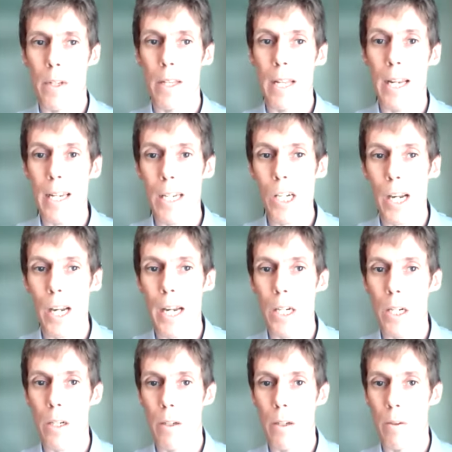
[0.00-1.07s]

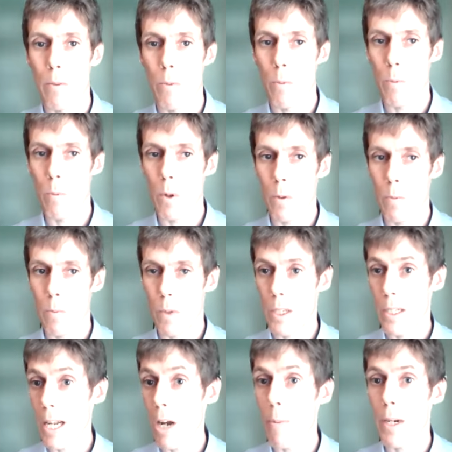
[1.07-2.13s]
initiation of what
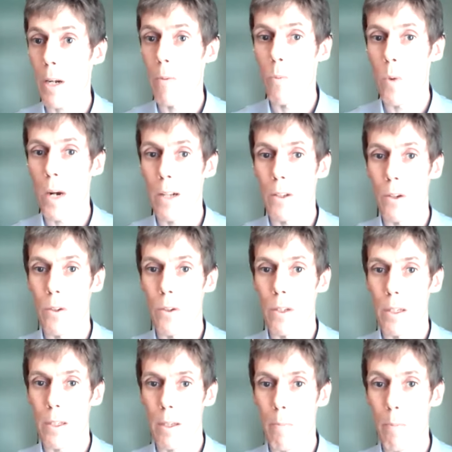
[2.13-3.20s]
has now become well known
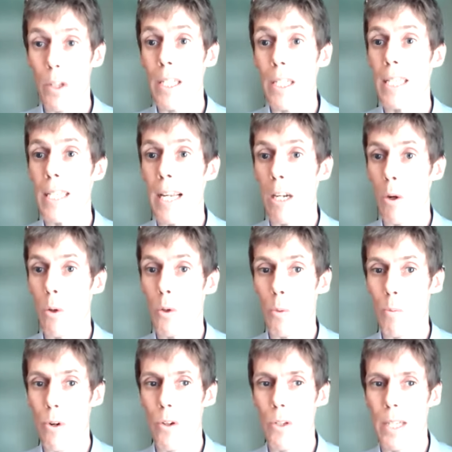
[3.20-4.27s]
as a multi-stakeholder
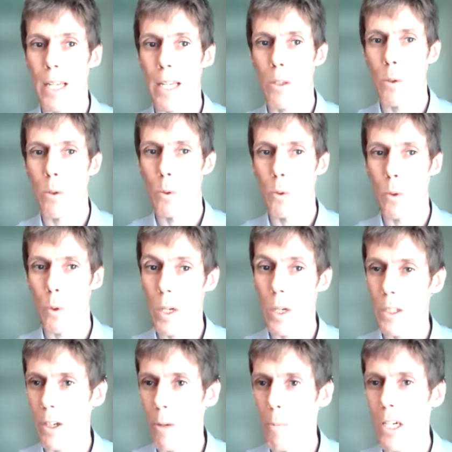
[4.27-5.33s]
process called the
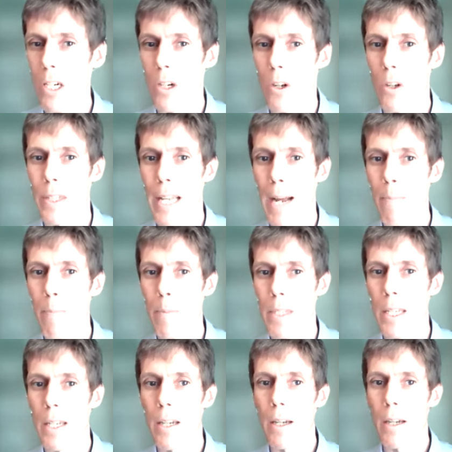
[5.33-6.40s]
World Commission on
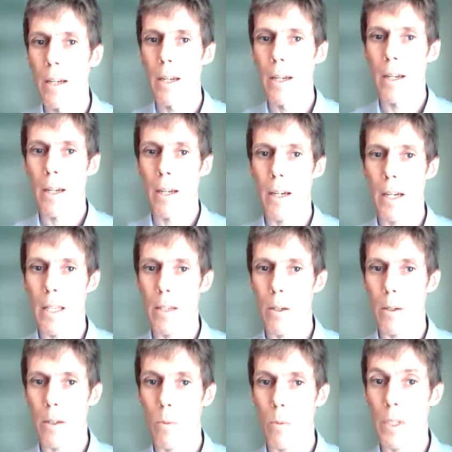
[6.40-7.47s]
Dams,
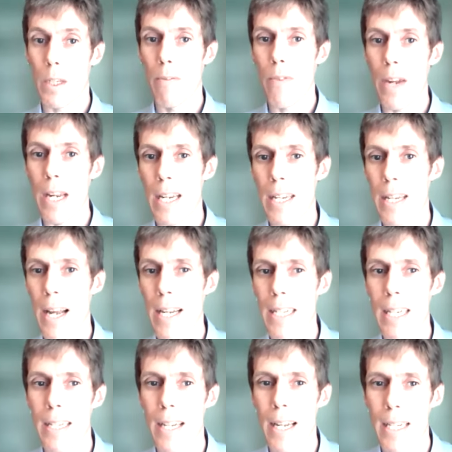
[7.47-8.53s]
that was convened in
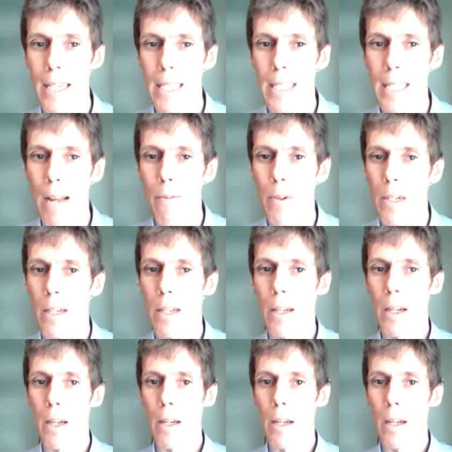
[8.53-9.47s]
1997.